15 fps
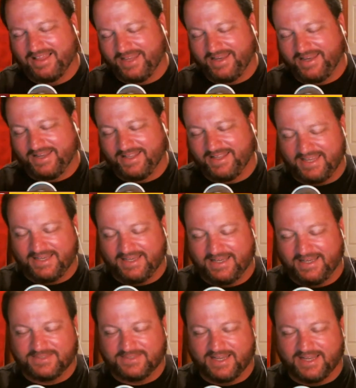It's late and
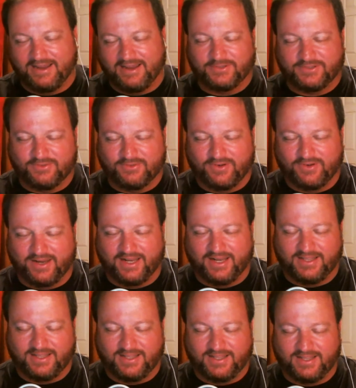I'm tired, but you're right.
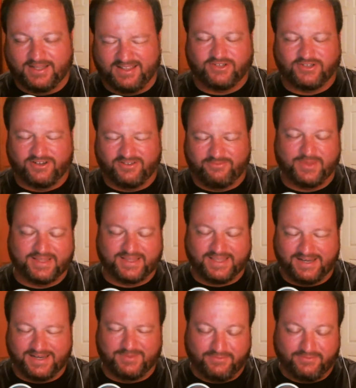I should have picked that
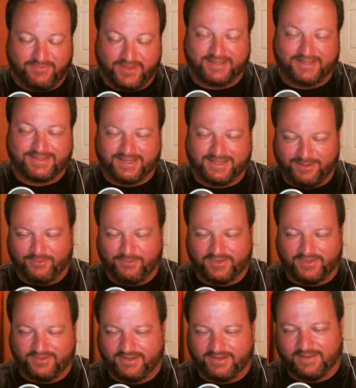up by the fact that I won the week.